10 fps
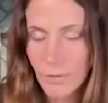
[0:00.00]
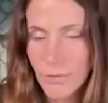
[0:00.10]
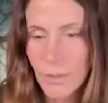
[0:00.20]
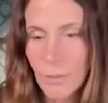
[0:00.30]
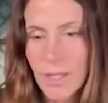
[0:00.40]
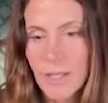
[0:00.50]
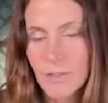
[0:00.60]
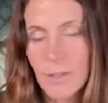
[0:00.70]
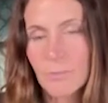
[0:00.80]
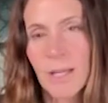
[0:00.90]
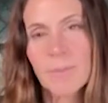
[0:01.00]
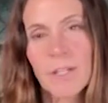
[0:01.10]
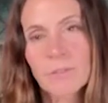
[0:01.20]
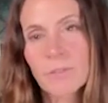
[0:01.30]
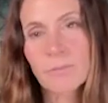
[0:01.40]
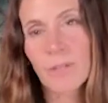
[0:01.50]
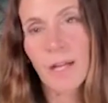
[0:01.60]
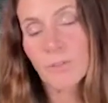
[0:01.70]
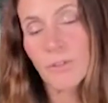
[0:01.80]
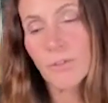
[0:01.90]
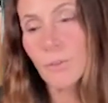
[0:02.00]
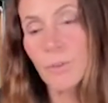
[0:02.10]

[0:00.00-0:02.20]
So sometimes I'll just do